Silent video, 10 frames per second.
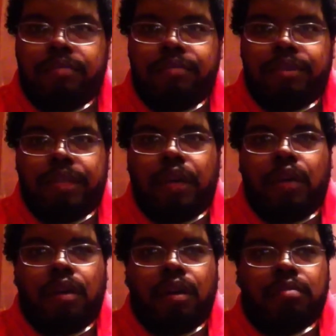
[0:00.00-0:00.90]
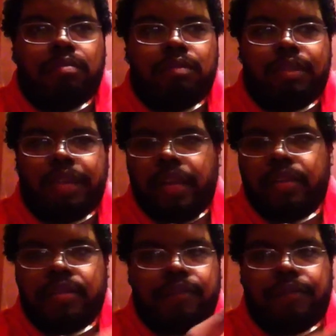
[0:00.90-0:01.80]
cigar
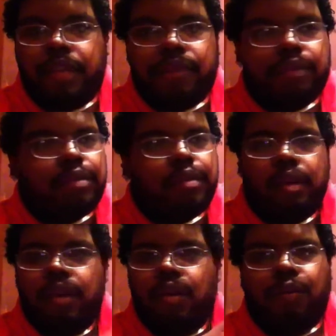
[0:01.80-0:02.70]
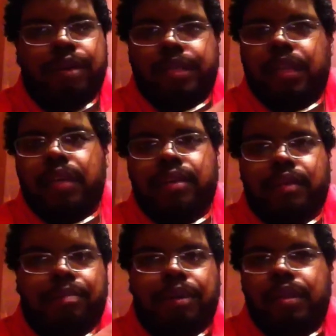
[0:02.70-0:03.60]
tastes and flavors, once again,
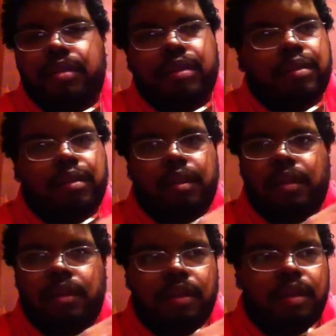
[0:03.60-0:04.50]
the pungent, the